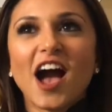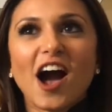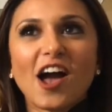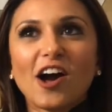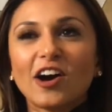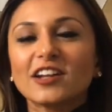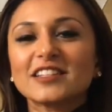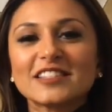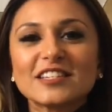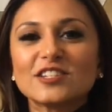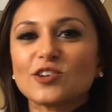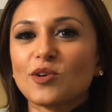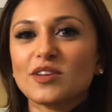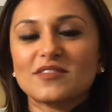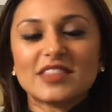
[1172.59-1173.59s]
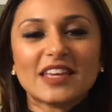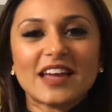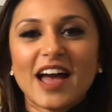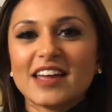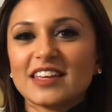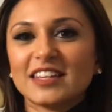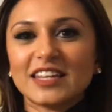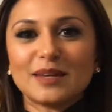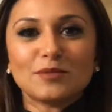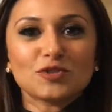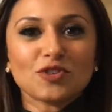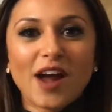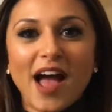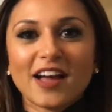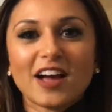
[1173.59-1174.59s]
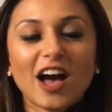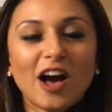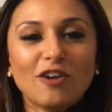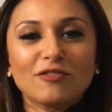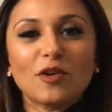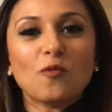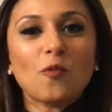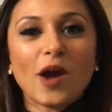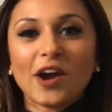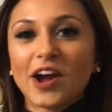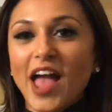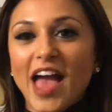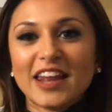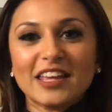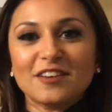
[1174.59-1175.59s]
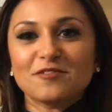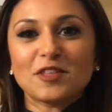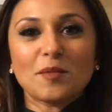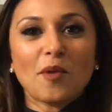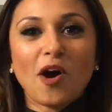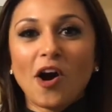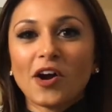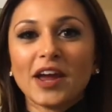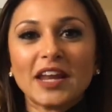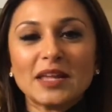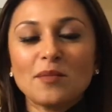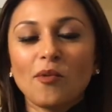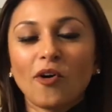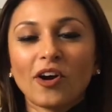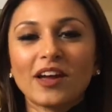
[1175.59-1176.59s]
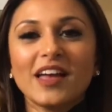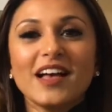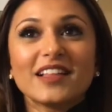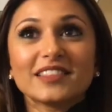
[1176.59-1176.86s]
I honestly don't even think I can keep track of where any of them are anymore,